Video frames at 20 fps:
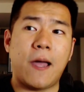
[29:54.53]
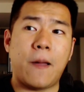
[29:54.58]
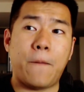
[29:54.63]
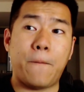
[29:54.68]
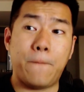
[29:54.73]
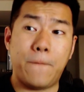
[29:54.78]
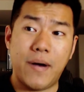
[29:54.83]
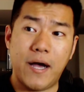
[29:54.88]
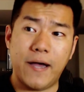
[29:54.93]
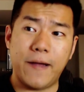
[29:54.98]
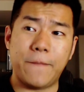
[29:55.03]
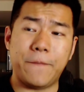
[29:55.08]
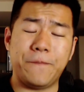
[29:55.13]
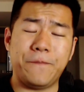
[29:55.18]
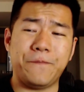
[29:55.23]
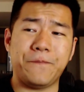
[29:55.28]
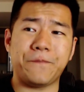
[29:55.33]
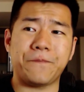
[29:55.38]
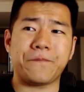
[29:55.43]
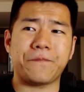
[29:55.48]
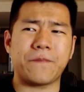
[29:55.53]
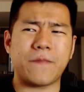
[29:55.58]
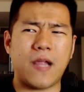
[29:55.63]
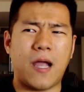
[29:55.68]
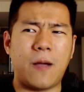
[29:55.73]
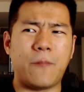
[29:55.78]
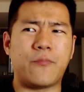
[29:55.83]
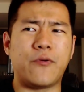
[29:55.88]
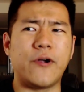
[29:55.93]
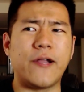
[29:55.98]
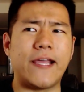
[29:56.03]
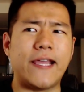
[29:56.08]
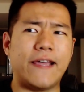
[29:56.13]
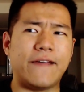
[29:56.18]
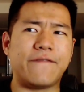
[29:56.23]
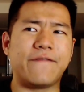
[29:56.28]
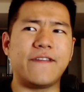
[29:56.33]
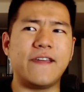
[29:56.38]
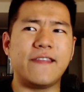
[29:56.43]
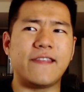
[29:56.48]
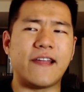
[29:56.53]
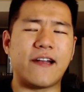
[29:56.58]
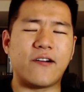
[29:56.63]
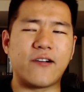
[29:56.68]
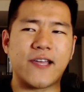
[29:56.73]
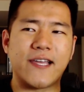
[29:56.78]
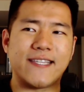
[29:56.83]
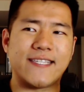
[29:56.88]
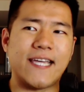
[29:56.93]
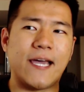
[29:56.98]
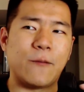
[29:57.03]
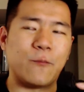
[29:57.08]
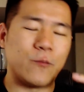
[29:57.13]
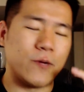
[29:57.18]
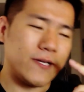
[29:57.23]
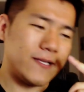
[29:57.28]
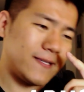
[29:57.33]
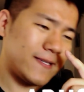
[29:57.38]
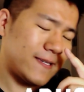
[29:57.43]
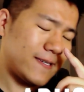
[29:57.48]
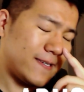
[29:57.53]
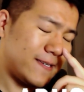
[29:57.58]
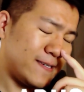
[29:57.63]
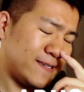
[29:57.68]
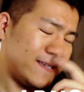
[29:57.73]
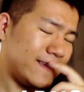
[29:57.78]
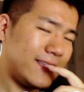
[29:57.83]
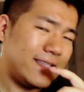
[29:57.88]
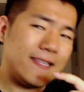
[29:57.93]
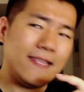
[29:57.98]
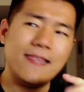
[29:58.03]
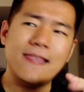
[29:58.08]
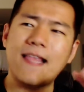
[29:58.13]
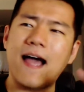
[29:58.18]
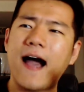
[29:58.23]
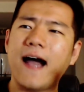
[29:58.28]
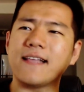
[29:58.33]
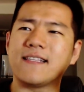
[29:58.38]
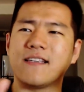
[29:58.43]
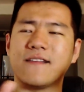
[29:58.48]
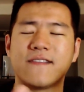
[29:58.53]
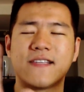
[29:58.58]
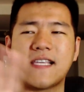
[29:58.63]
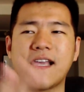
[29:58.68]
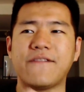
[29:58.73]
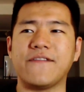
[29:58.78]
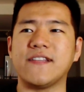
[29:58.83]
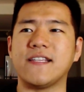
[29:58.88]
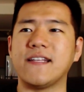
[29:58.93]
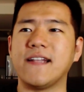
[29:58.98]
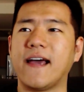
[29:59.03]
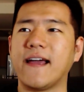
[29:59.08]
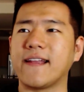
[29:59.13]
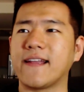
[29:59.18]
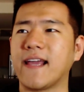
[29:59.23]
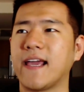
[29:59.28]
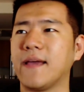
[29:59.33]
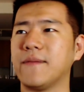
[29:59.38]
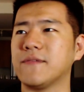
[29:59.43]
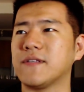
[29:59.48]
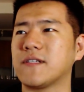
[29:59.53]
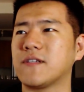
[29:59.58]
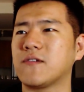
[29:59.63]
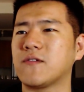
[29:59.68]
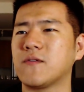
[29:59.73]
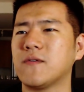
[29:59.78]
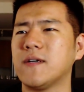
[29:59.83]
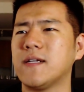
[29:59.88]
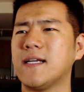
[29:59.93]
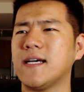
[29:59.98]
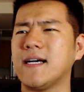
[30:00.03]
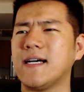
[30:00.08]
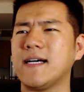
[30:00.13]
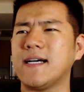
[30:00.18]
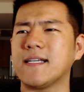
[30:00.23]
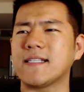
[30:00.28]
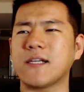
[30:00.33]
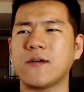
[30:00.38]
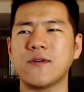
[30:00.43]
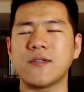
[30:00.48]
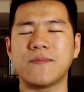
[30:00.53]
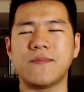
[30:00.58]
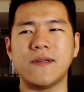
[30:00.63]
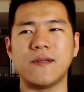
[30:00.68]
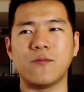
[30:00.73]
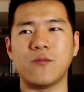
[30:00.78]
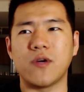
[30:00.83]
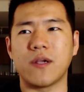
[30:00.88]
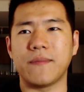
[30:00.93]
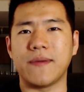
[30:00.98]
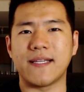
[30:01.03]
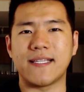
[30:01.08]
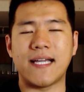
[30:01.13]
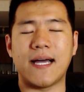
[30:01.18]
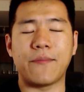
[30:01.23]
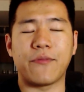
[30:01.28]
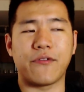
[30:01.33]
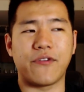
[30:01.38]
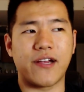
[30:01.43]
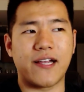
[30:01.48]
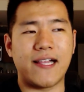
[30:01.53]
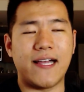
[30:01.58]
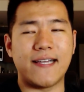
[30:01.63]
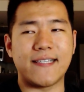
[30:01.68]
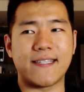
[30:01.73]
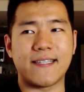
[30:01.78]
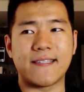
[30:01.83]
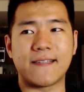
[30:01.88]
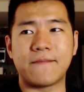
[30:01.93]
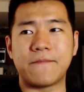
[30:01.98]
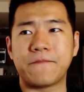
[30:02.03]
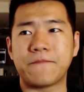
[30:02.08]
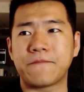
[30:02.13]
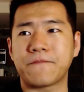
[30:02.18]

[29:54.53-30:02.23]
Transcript: But I'm pretty iffy that I'll get 10 wins. Lots of 7 to 9 games. Druid has always been one of my top 3 classes.